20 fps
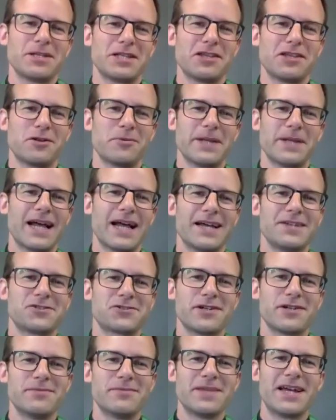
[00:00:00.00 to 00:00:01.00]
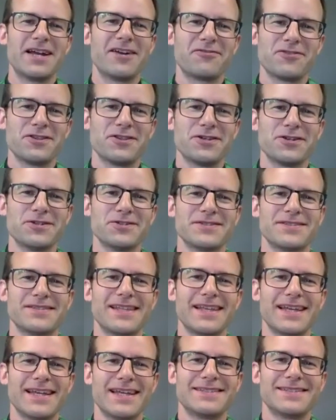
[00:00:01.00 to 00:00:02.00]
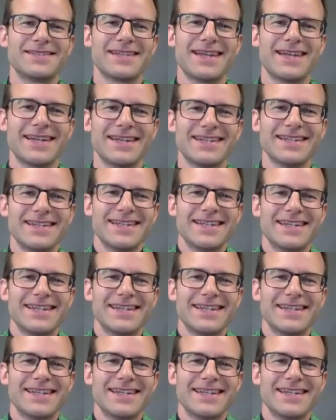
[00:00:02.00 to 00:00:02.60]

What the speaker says: a little bit of ice cream there for those that